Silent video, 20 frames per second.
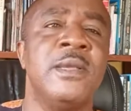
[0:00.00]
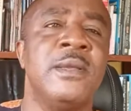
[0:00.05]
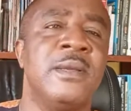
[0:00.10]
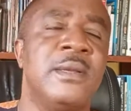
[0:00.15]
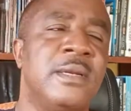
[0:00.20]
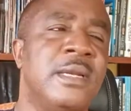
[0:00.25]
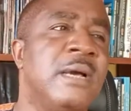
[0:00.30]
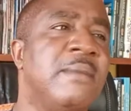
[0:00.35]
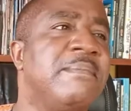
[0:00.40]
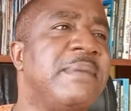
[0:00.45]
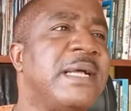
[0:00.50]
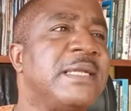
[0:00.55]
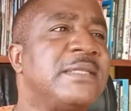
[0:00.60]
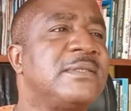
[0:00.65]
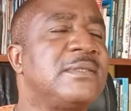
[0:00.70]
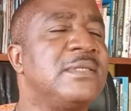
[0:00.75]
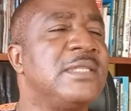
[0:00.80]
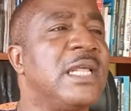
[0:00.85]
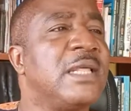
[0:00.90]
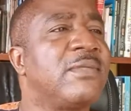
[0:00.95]

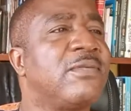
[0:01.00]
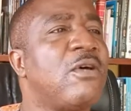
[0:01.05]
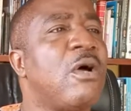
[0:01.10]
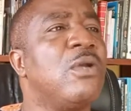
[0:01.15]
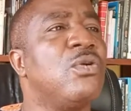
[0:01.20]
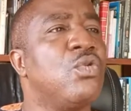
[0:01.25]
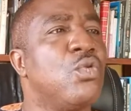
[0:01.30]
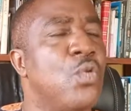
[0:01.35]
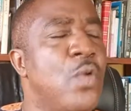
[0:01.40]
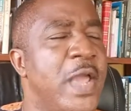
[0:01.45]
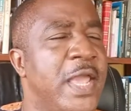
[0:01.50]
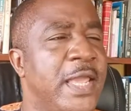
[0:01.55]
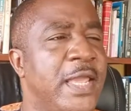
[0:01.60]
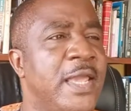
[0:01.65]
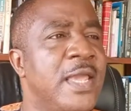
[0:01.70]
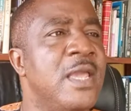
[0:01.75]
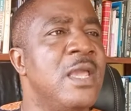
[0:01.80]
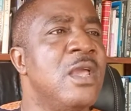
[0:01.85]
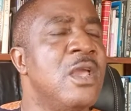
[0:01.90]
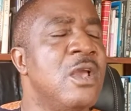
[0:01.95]
The third
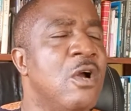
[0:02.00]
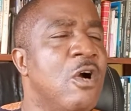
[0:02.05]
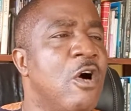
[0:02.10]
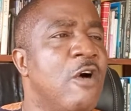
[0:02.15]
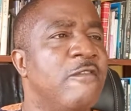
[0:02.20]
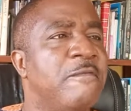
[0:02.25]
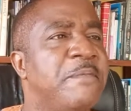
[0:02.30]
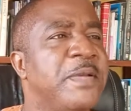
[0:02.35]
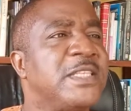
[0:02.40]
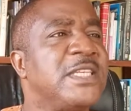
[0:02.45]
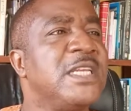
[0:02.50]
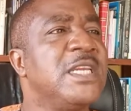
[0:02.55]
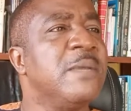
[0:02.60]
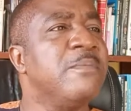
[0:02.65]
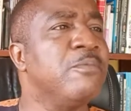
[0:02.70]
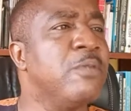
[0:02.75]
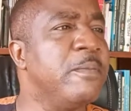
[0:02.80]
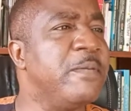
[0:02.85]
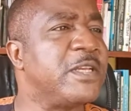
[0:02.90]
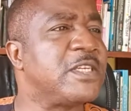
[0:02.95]
way of beating the
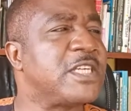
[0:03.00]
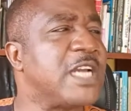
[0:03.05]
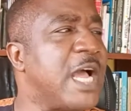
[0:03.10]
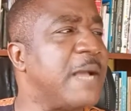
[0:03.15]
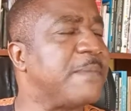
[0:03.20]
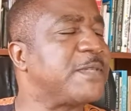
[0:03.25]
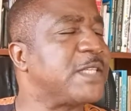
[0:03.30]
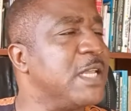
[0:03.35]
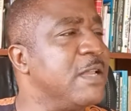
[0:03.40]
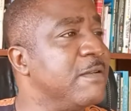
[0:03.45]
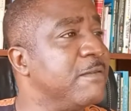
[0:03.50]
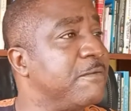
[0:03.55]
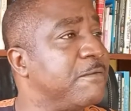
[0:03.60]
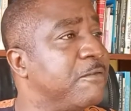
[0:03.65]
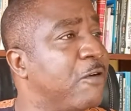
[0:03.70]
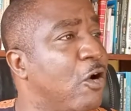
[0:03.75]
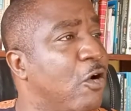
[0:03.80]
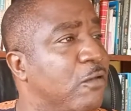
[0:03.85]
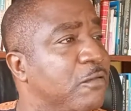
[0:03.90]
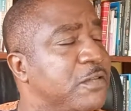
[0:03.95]
booby traps
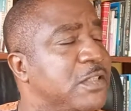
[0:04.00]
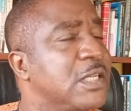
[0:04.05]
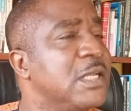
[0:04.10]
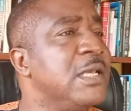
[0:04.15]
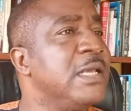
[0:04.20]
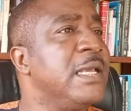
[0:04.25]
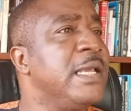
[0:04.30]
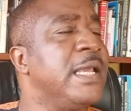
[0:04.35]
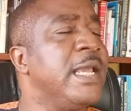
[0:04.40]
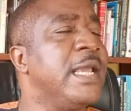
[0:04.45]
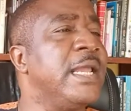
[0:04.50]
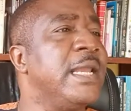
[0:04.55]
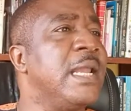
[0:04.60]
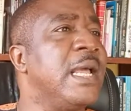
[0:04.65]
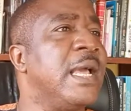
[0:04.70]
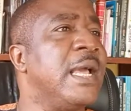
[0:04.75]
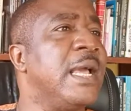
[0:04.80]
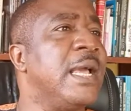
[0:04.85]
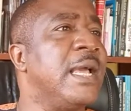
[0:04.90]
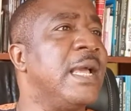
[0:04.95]
involved in
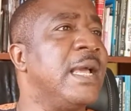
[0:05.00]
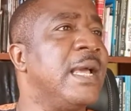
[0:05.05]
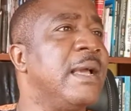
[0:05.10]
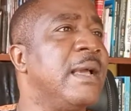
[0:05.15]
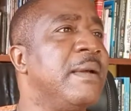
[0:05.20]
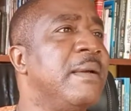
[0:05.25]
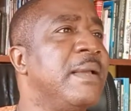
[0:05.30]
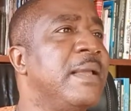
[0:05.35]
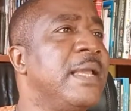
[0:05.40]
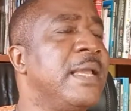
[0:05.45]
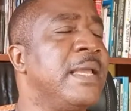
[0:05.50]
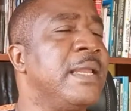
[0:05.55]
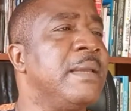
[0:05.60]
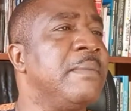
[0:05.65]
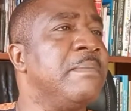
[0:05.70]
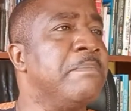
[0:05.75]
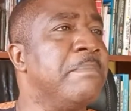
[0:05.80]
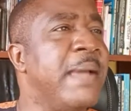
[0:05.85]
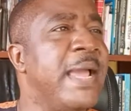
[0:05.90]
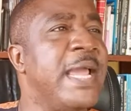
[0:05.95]

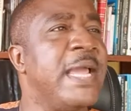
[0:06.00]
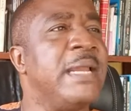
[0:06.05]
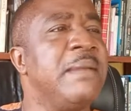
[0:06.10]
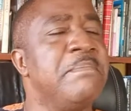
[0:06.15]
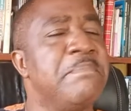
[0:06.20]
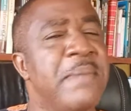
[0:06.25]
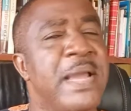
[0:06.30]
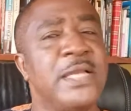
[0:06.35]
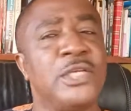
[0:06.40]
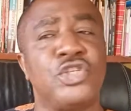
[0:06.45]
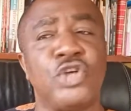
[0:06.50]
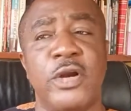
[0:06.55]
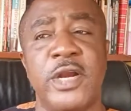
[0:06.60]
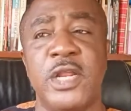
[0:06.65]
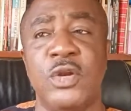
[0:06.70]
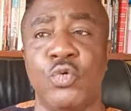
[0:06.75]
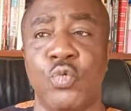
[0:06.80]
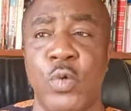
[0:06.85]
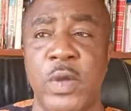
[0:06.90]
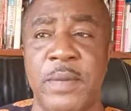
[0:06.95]
men
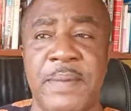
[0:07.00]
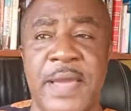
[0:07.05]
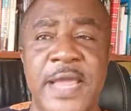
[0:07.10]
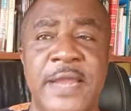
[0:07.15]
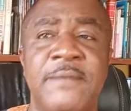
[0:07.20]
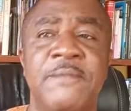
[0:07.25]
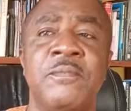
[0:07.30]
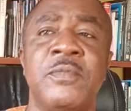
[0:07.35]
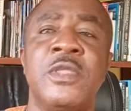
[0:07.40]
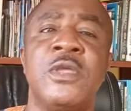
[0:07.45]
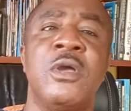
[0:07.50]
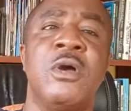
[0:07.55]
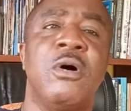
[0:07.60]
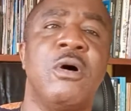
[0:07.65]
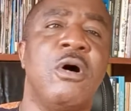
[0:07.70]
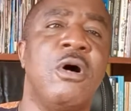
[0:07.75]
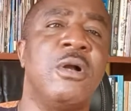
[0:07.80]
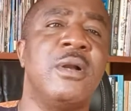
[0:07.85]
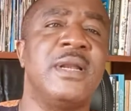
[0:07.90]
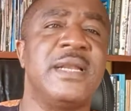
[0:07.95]
mentoring women:
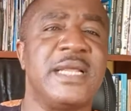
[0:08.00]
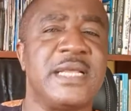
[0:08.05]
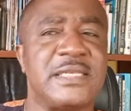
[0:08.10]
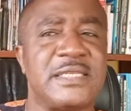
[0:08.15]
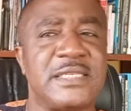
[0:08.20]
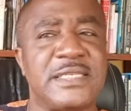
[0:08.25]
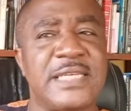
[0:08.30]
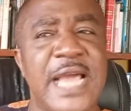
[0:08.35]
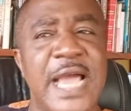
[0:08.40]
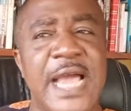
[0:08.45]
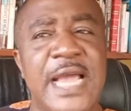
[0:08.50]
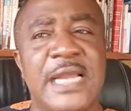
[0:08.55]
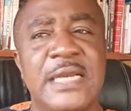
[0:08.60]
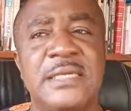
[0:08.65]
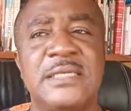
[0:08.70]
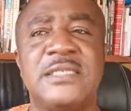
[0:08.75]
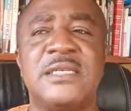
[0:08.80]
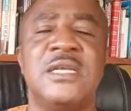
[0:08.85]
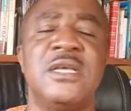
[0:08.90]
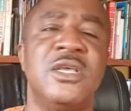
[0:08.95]

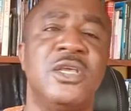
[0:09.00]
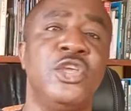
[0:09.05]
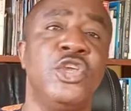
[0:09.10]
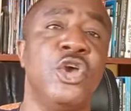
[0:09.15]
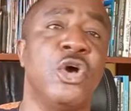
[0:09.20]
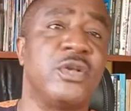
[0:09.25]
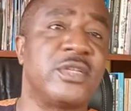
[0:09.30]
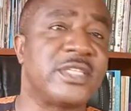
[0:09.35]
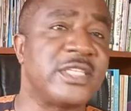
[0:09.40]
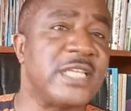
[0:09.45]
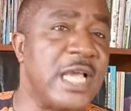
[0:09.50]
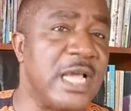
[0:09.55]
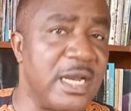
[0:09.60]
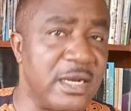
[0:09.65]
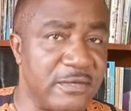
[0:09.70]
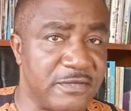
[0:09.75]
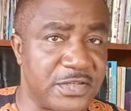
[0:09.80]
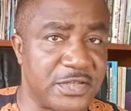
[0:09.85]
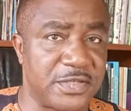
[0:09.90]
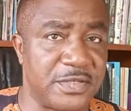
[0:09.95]
understand
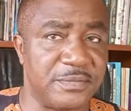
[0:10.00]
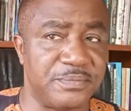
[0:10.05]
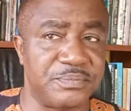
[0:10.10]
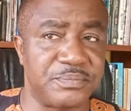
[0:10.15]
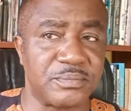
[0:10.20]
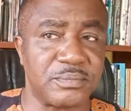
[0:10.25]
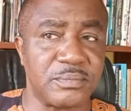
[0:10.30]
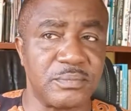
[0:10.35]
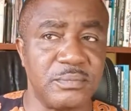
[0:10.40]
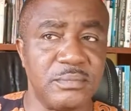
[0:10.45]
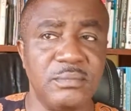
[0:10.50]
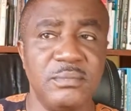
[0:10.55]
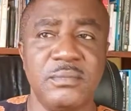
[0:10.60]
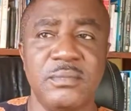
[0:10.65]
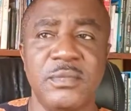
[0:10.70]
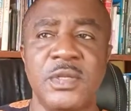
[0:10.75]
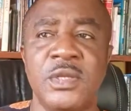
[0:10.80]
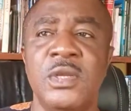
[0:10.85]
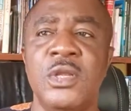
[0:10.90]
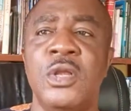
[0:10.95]
yourselves.
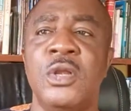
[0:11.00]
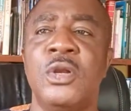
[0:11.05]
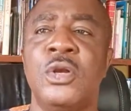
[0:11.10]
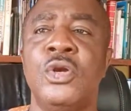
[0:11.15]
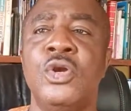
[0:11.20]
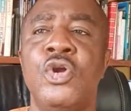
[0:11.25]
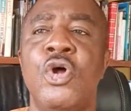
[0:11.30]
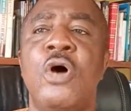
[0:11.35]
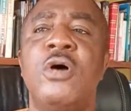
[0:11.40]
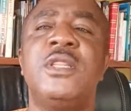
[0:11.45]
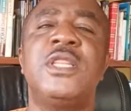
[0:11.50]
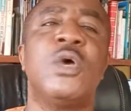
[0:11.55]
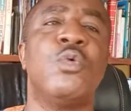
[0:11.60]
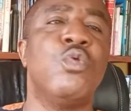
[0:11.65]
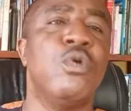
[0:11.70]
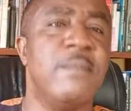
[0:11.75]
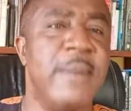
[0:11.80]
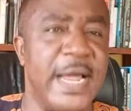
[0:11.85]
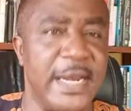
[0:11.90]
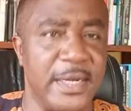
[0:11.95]
Know the
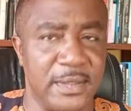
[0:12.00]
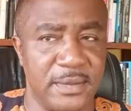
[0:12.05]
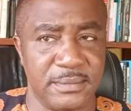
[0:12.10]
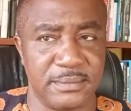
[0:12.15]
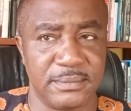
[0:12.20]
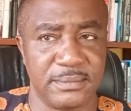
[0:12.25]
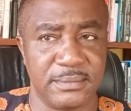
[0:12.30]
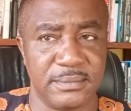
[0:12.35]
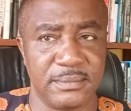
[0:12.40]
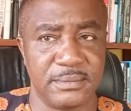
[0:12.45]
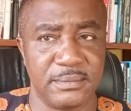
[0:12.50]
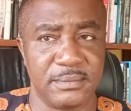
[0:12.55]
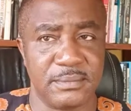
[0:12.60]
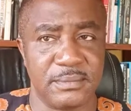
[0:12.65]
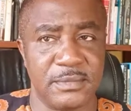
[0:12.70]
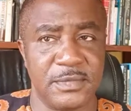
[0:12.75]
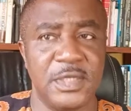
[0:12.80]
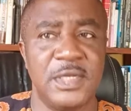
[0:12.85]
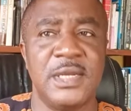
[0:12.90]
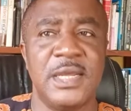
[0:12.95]
woman,
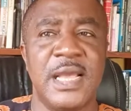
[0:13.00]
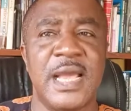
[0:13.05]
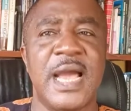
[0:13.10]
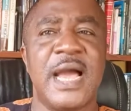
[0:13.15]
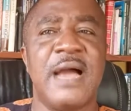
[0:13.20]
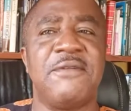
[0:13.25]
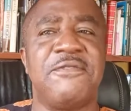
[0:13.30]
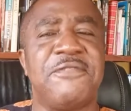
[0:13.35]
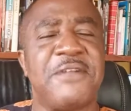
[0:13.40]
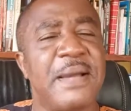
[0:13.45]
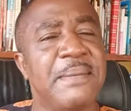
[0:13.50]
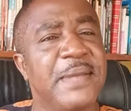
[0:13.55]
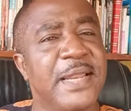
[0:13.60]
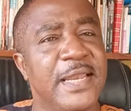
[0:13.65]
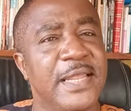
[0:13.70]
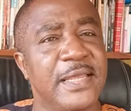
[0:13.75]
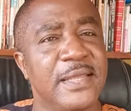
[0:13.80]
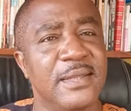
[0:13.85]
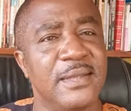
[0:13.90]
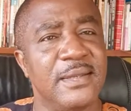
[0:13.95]
her family,